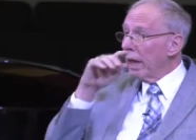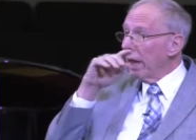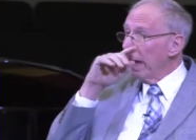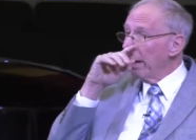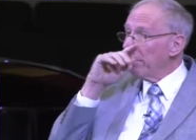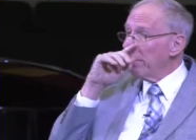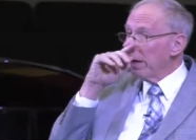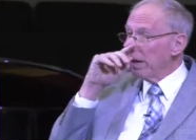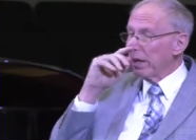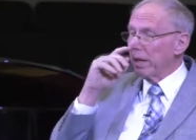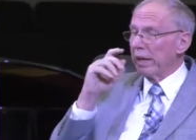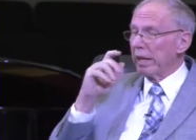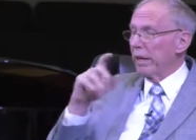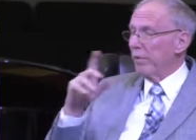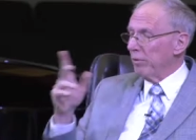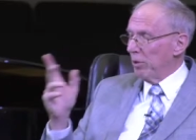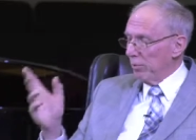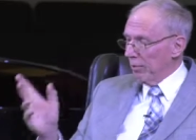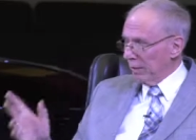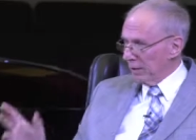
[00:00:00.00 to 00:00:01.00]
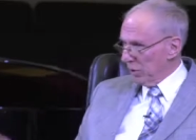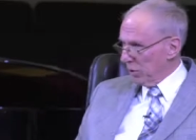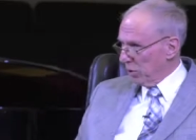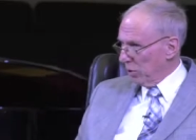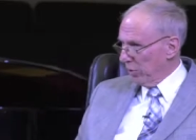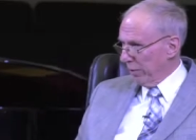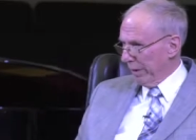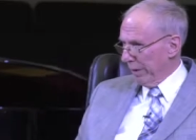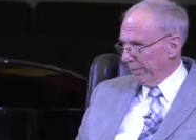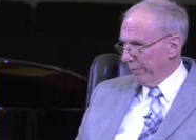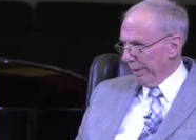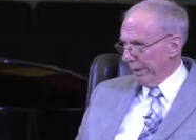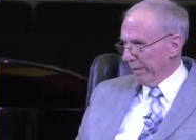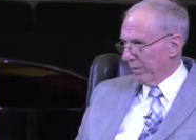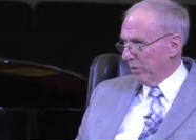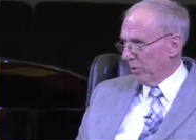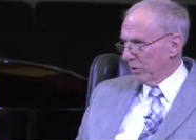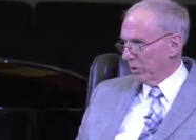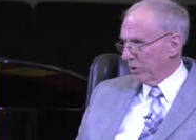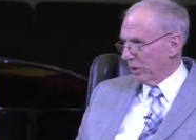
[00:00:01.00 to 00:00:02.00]
I'm not going to give you my story, but
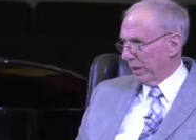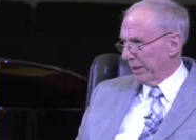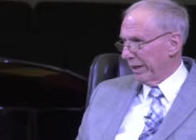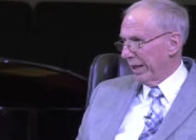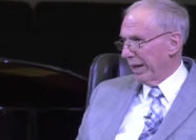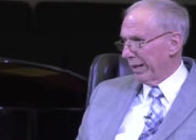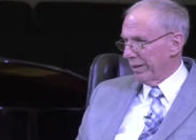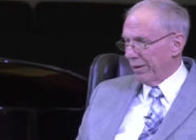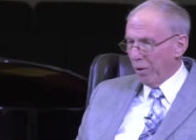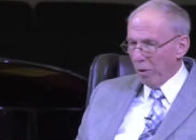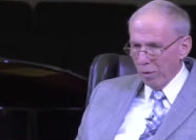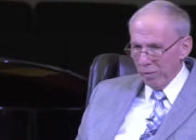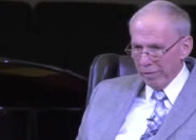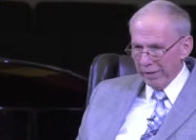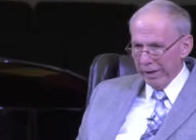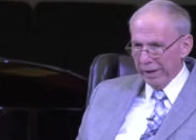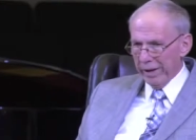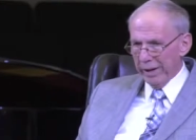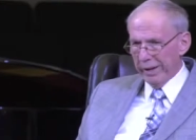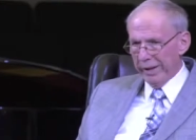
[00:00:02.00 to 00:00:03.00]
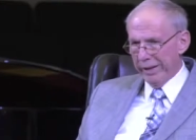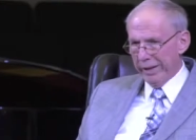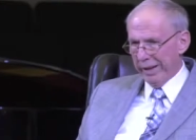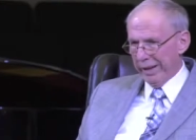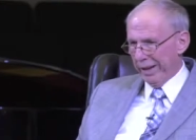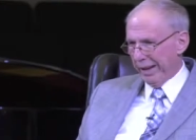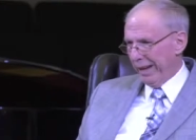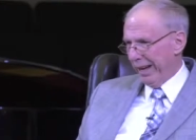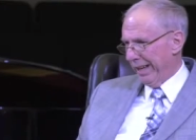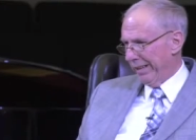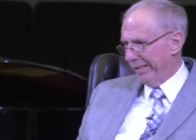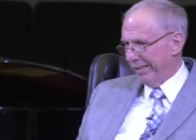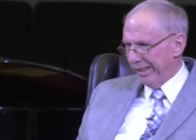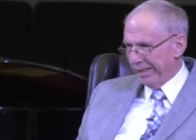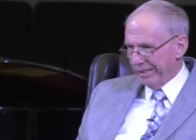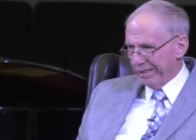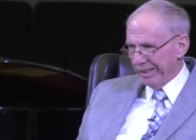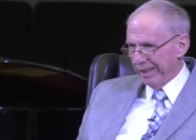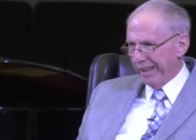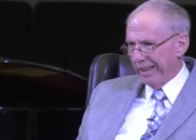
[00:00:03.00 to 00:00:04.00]
of course I got COVID, then I got
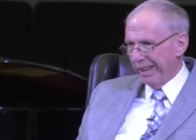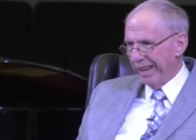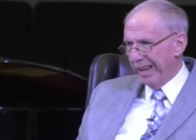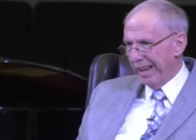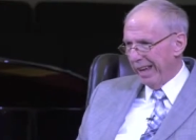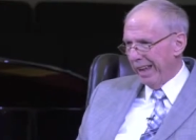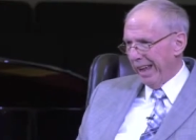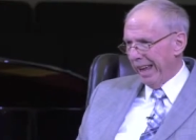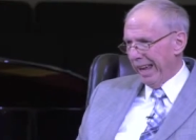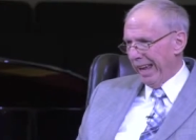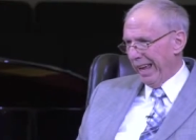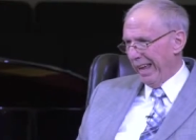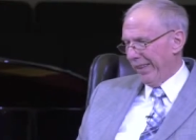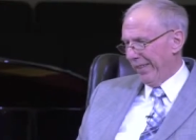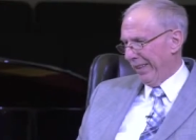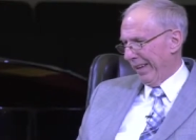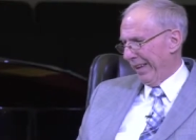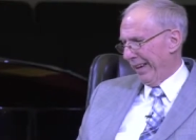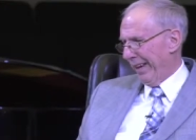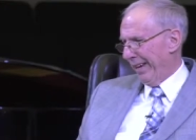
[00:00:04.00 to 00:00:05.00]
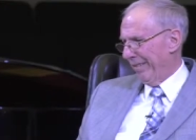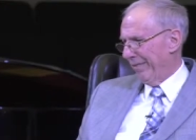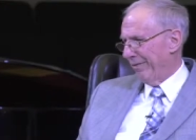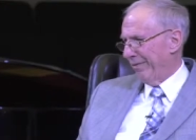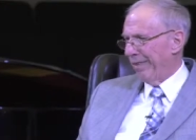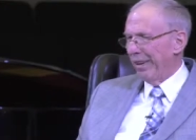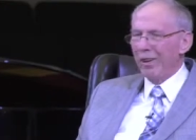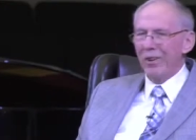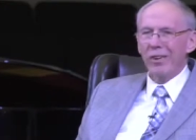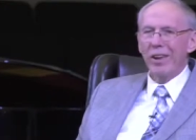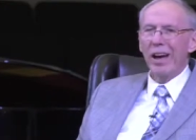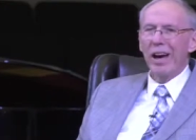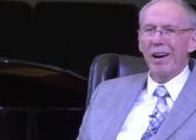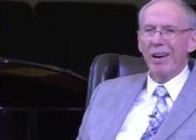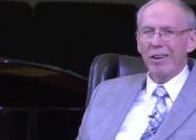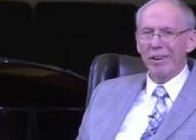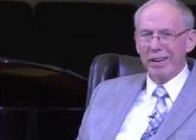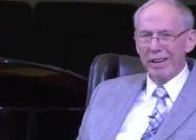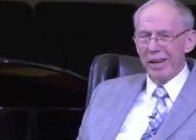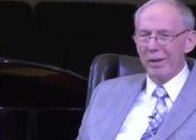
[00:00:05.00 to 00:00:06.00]
dizzy, and then I fell
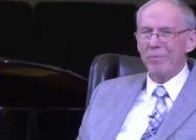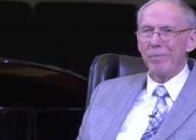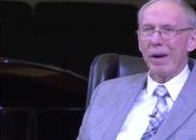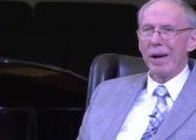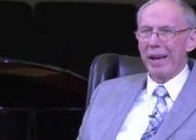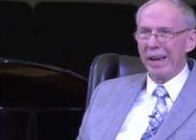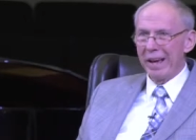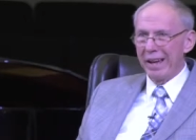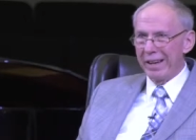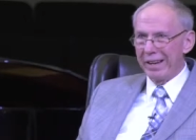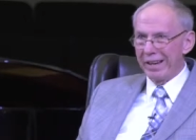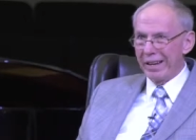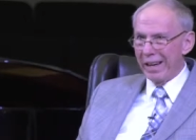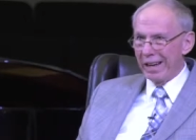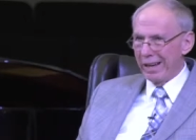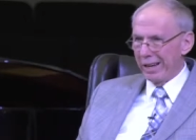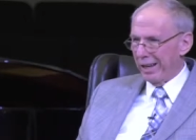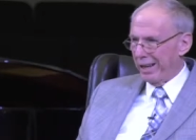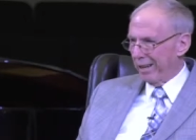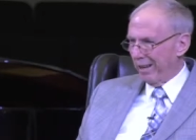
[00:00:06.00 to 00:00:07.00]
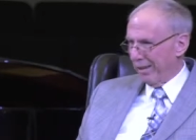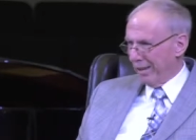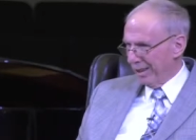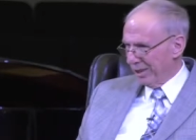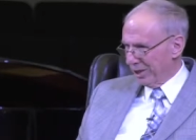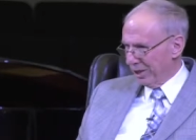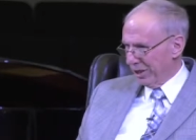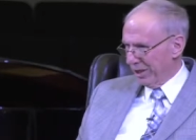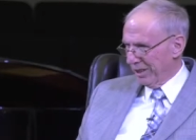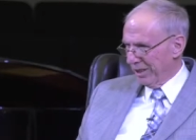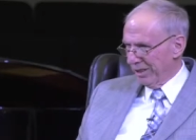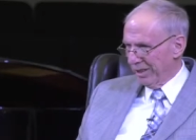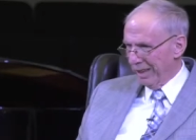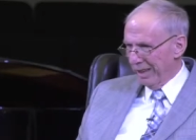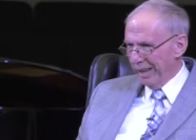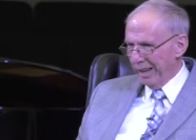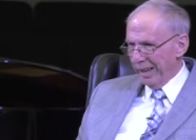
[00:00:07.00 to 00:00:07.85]
down, hit my head, got a concussion.